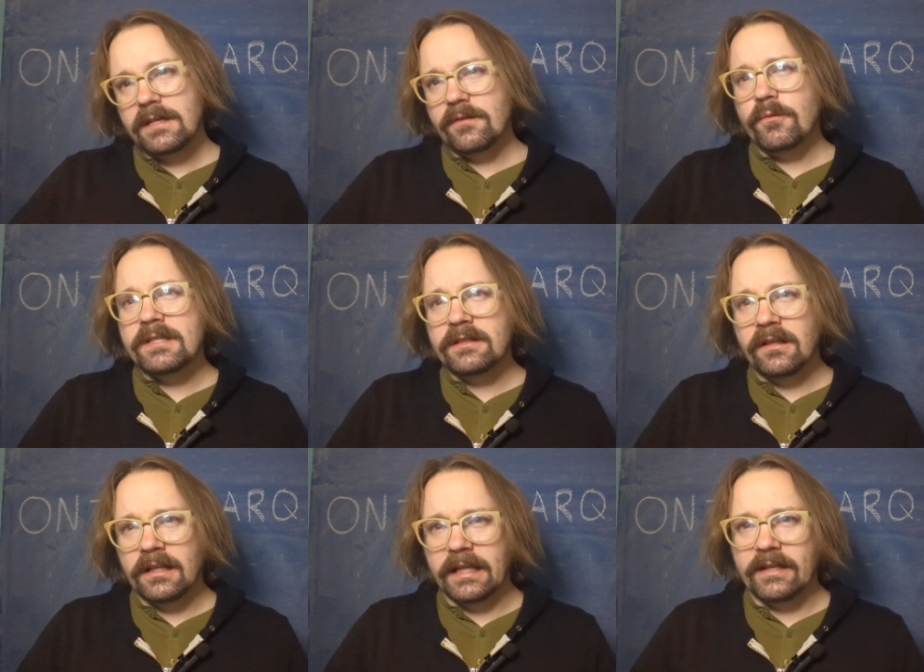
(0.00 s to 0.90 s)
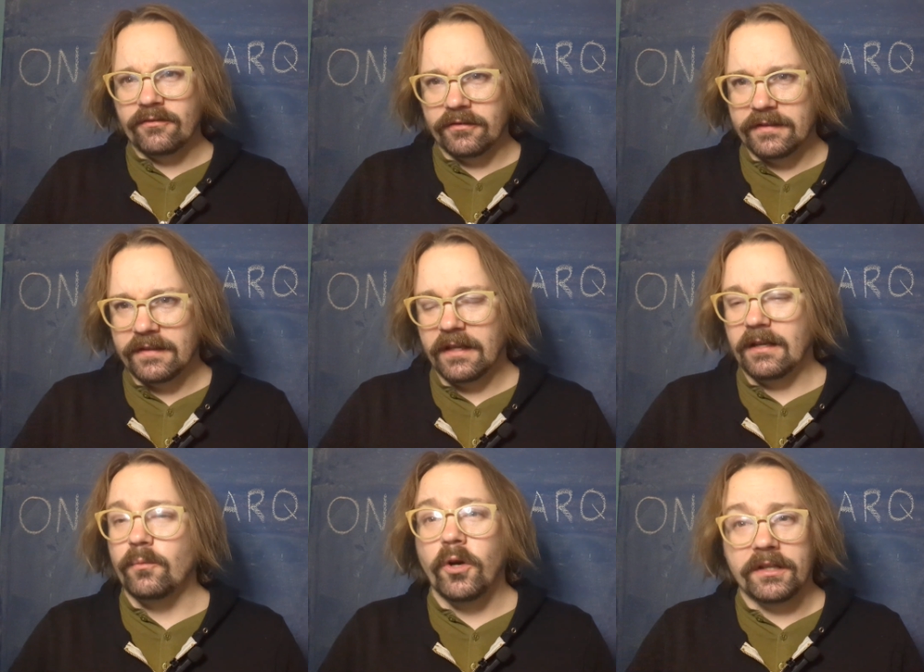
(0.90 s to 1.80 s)
there wasn't a lot of interest
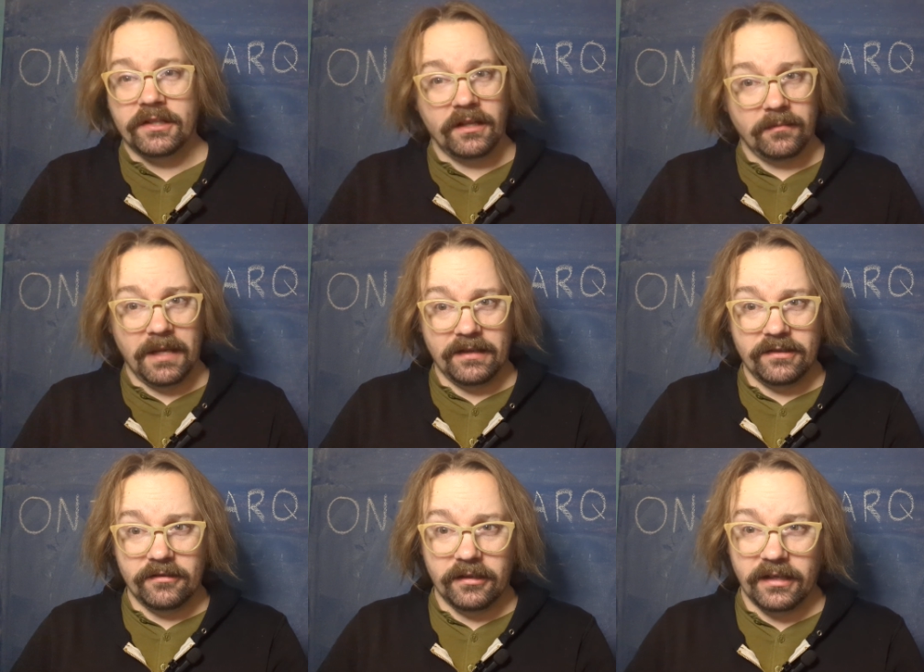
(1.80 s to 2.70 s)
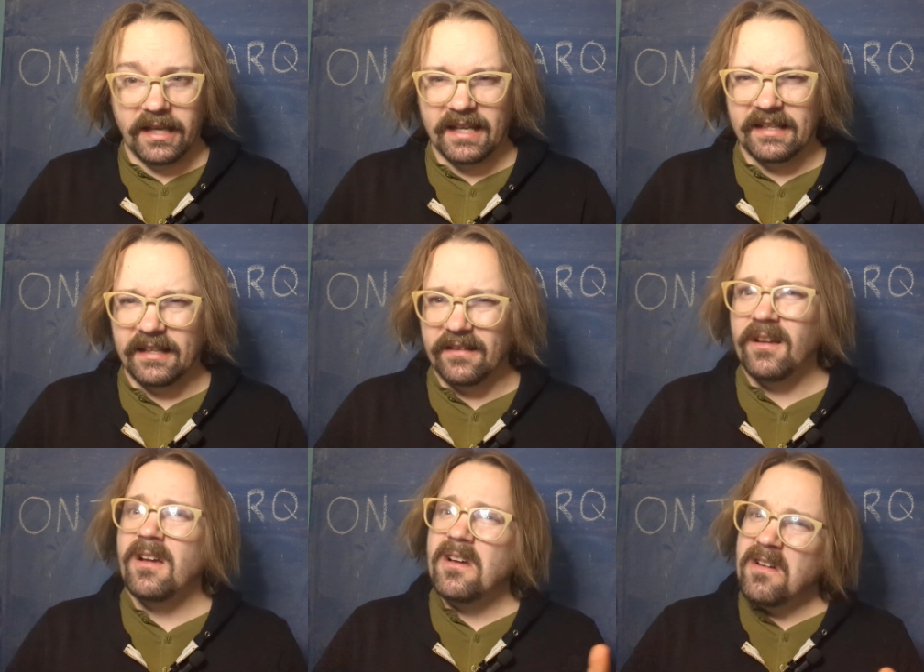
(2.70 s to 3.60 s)
in watching The Manchurian Candidate
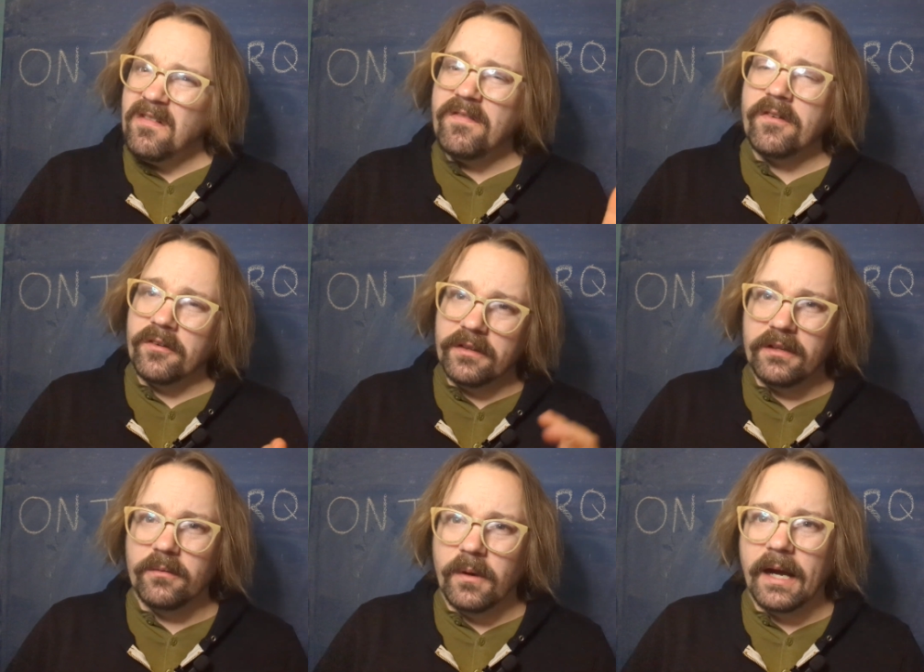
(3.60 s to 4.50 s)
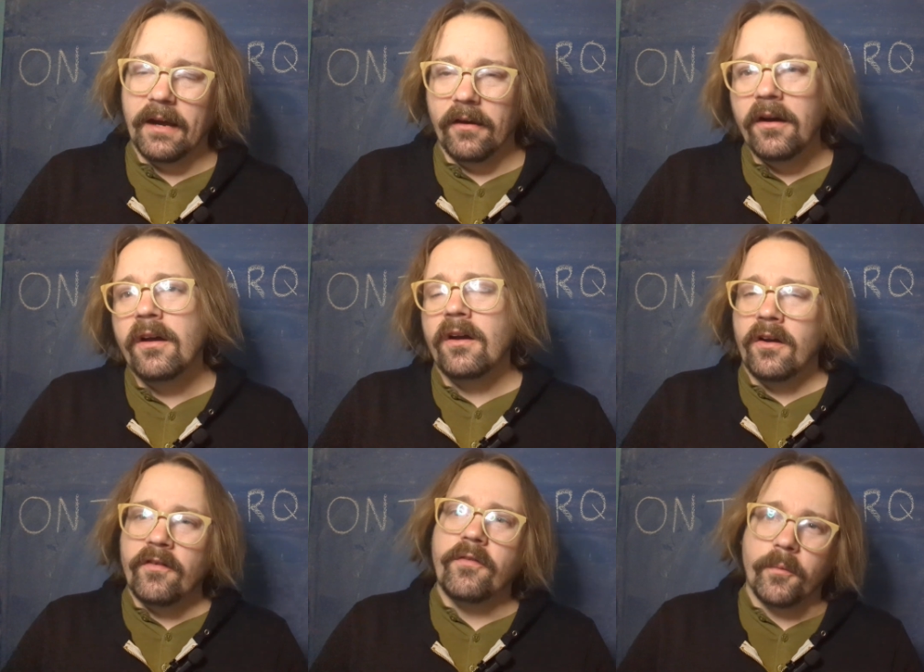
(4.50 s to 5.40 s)
for a little while
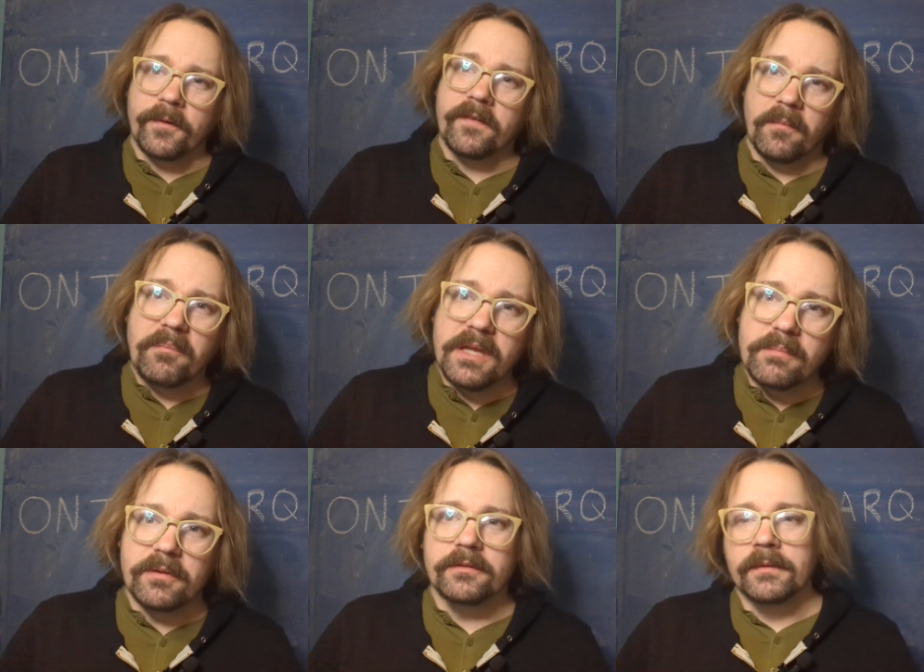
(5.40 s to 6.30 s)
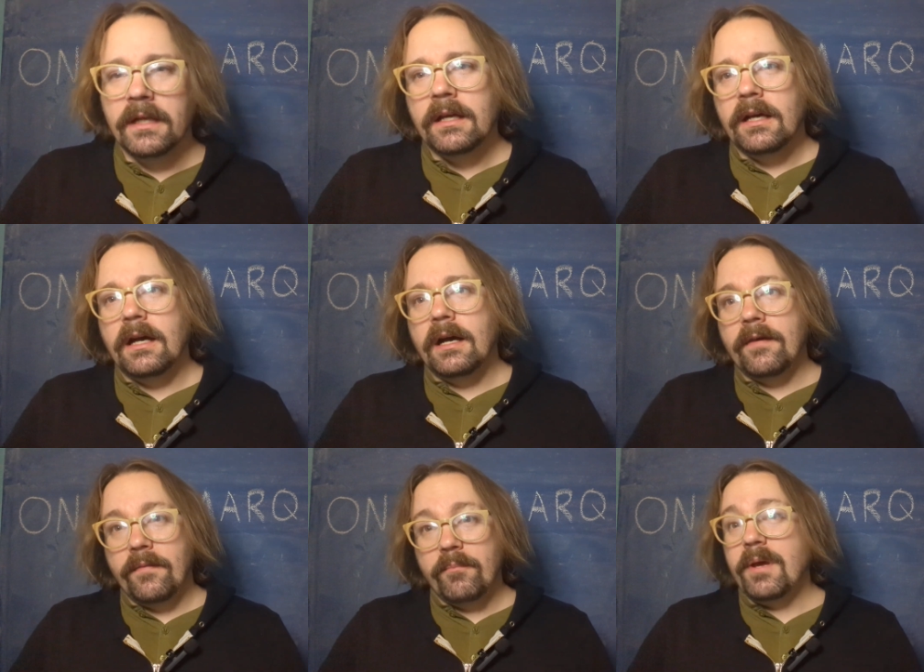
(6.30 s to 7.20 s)
for some people. Uh,
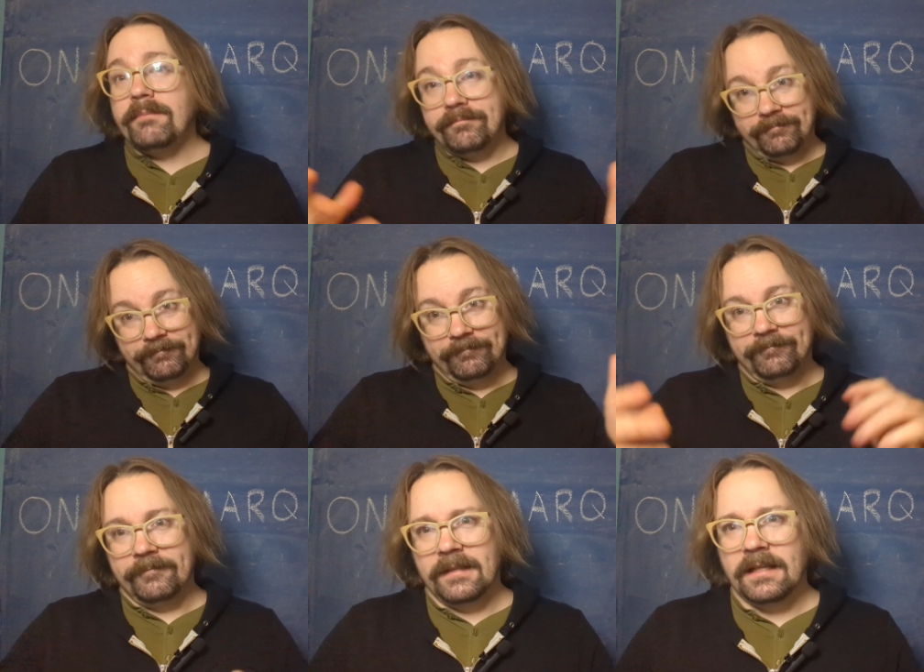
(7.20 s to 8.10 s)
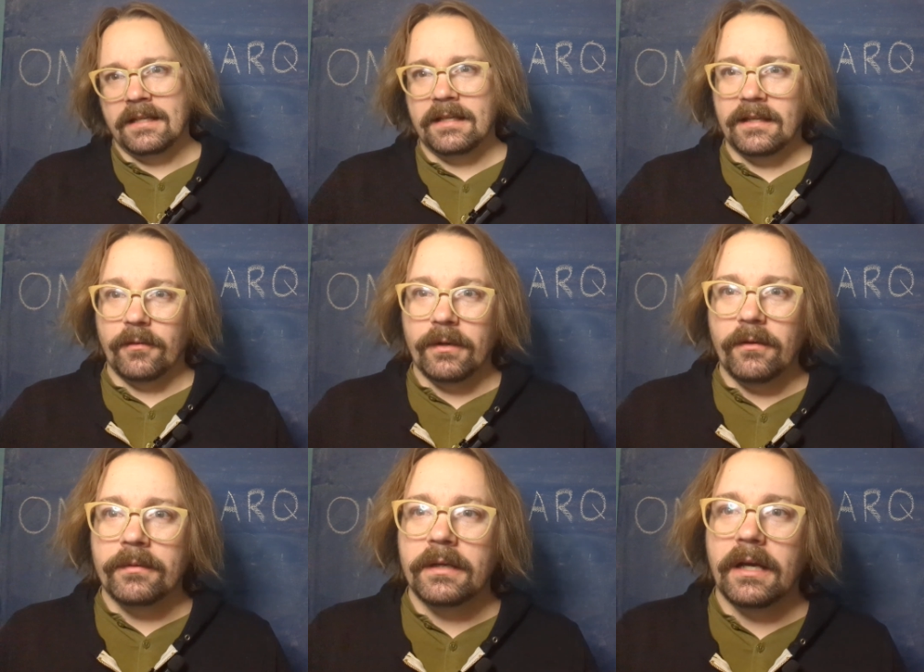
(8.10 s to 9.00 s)
but there we
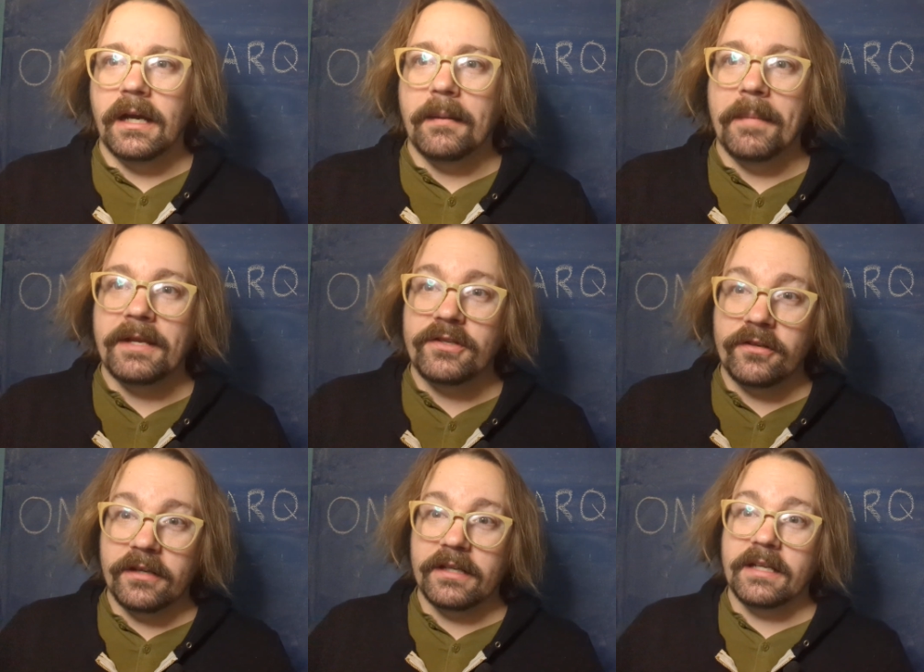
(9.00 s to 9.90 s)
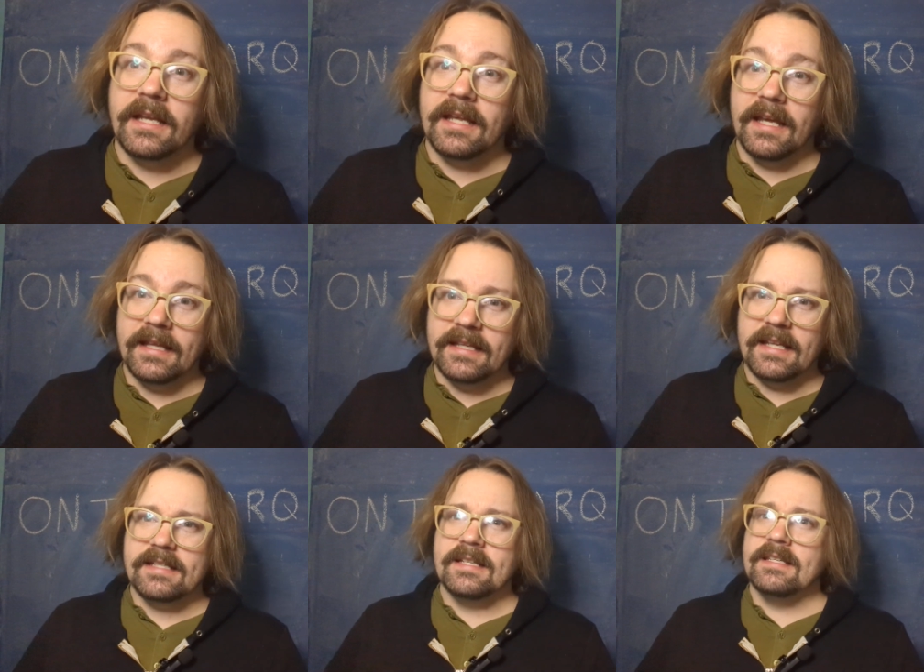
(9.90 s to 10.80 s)
go. Uh, Manchurian
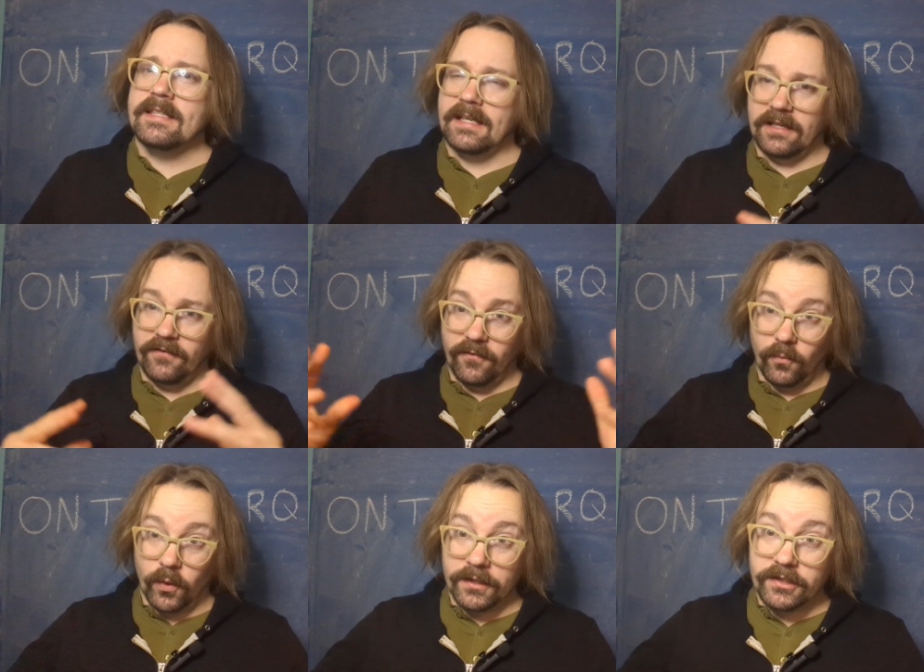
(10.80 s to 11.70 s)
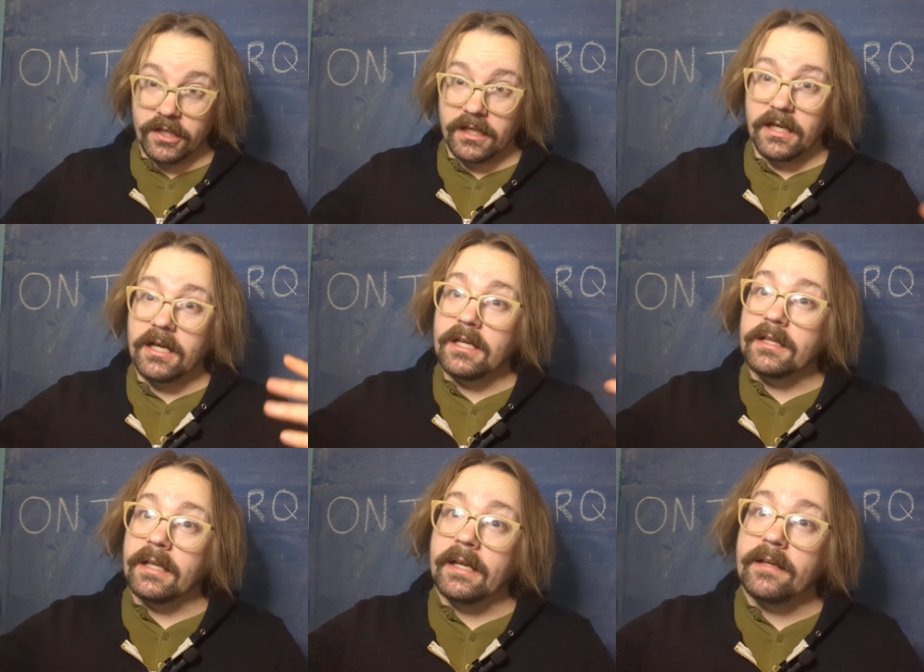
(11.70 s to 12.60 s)
Candidate. Thank you for watching.
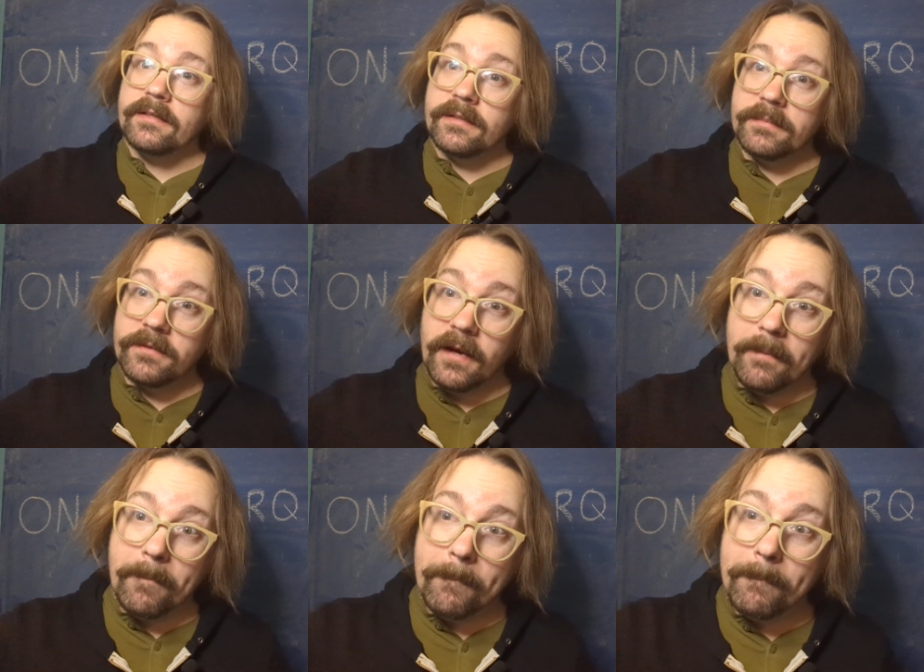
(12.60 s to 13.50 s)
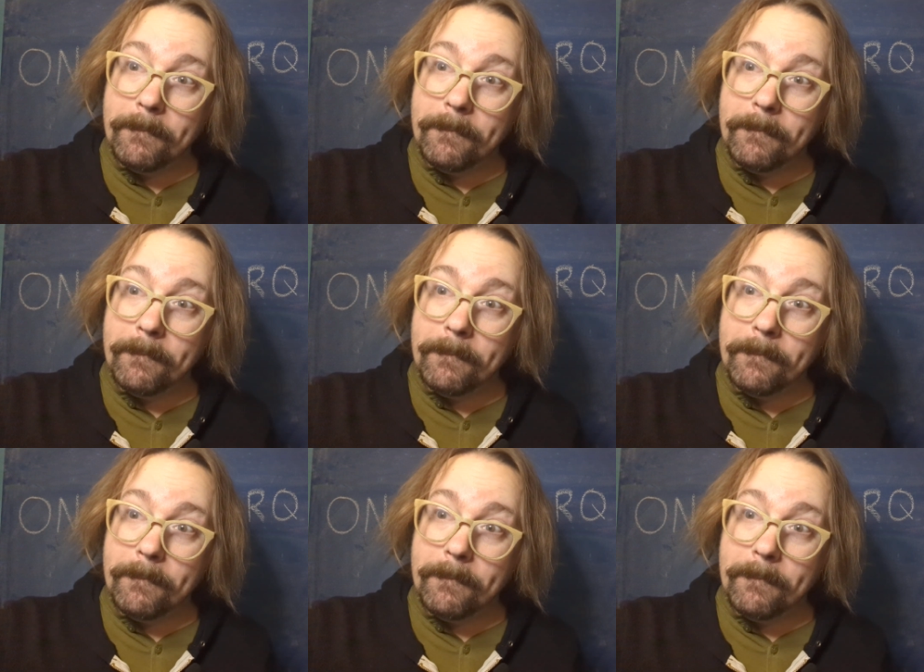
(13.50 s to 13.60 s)
Like, subscribe.